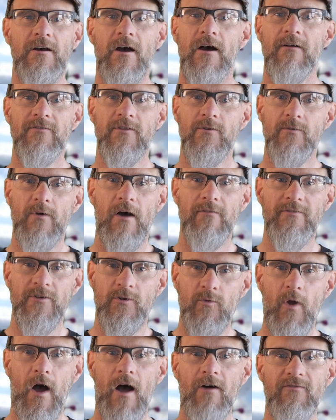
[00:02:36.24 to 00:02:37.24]
of, the, of your
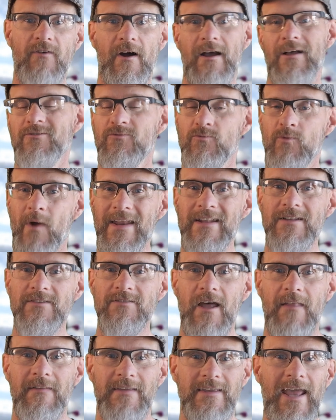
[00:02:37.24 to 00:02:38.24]
RAW files right
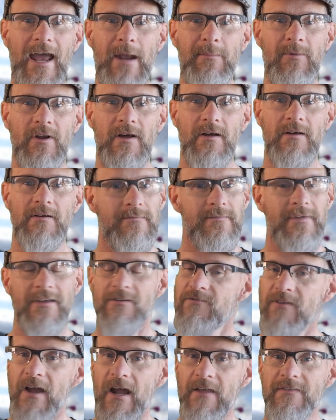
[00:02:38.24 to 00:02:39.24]
inside the camera.
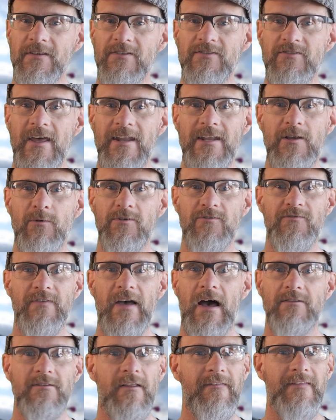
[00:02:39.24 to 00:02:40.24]
In fact, this setting was
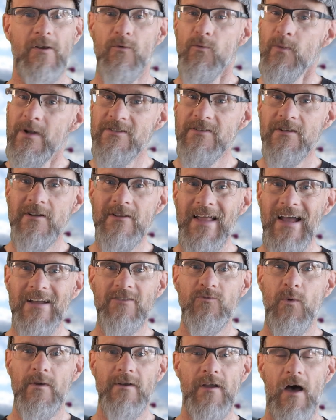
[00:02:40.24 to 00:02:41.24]
found in the original
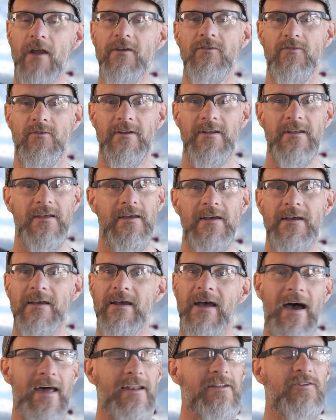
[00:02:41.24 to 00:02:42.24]
X one hundred,
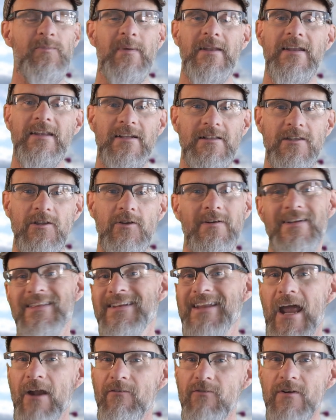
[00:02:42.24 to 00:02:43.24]
and it's been included
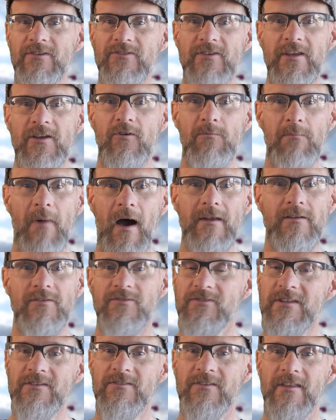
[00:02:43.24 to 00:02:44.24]
in every single model
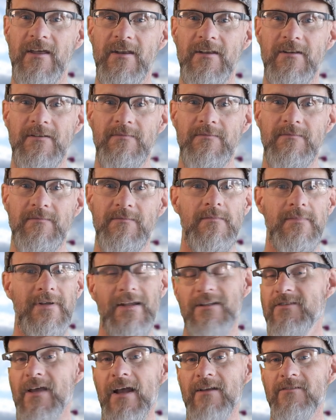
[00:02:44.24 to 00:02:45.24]
since then.
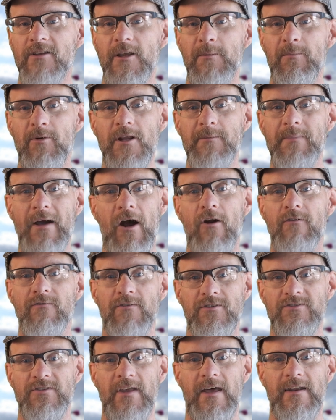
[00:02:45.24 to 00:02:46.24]
It's actually a pretty
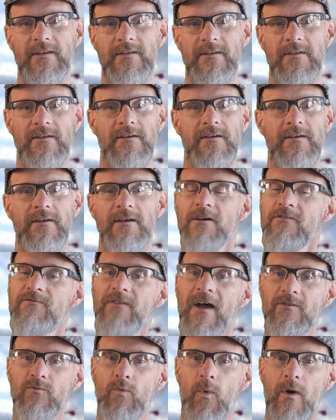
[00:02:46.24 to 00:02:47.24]
powerful setting. In
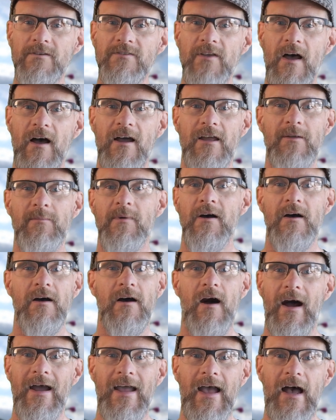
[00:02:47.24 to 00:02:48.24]
fact, one time
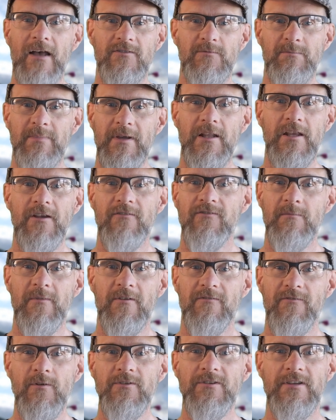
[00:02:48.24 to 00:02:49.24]
I asked Billy from
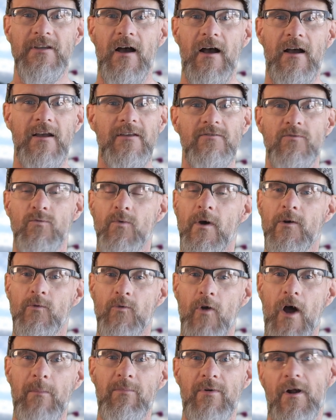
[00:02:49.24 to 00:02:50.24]
the Fuji guys what
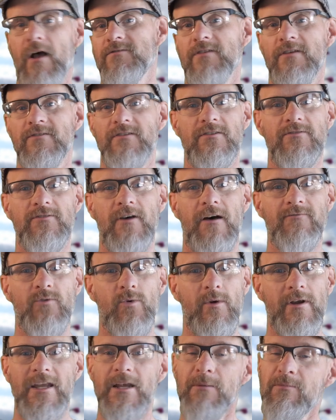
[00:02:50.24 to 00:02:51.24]
RAW processing
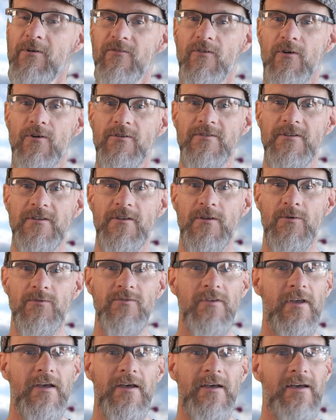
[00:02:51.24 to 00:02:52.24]
software he prefers to
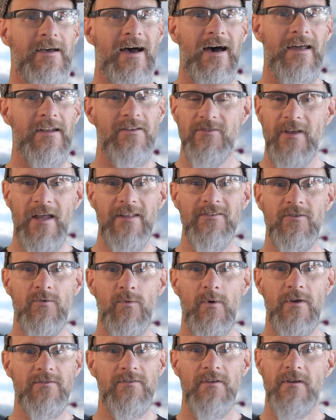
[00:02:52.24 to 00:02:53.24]
use, and his answer
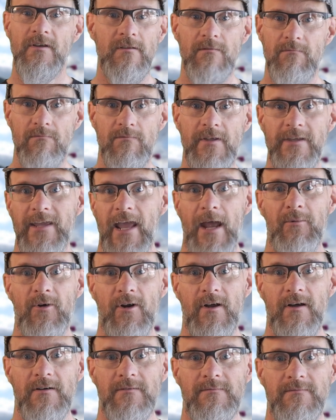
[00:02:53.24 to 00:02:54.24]
was the
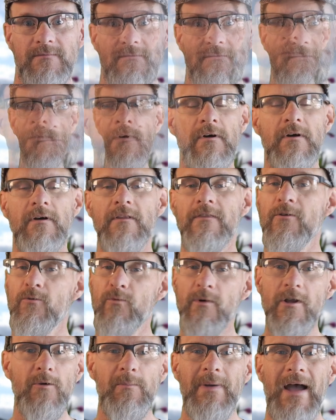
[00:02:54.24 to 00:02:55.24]
camera. The
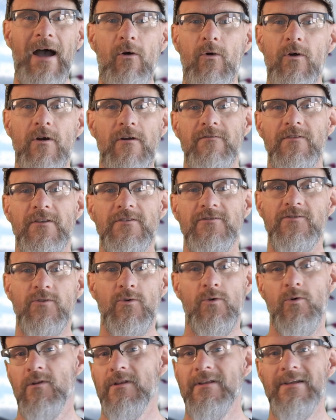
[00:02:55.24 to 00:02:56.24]
real power of this
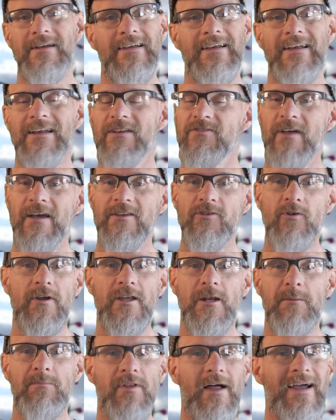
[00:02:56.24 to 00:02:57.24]
tool is that you
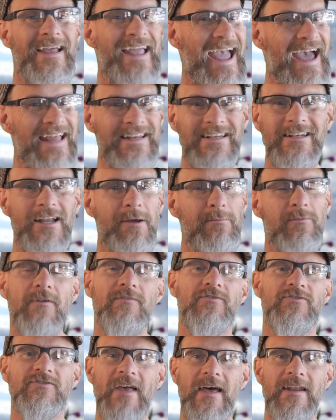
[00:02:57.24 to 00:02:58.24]
can apply any number
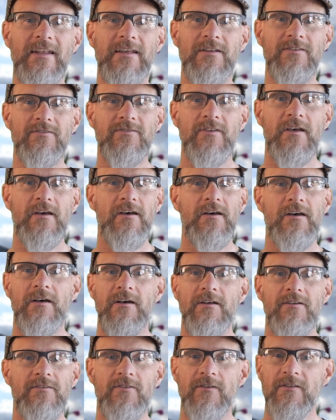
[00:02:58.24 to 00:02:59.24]
of settings
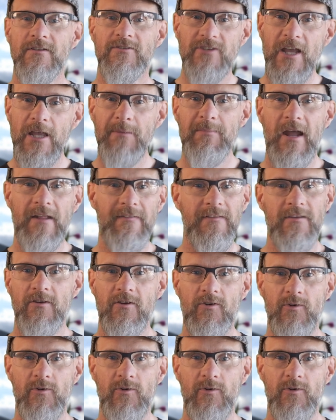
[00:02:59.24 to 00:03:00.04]
to the JPEG that you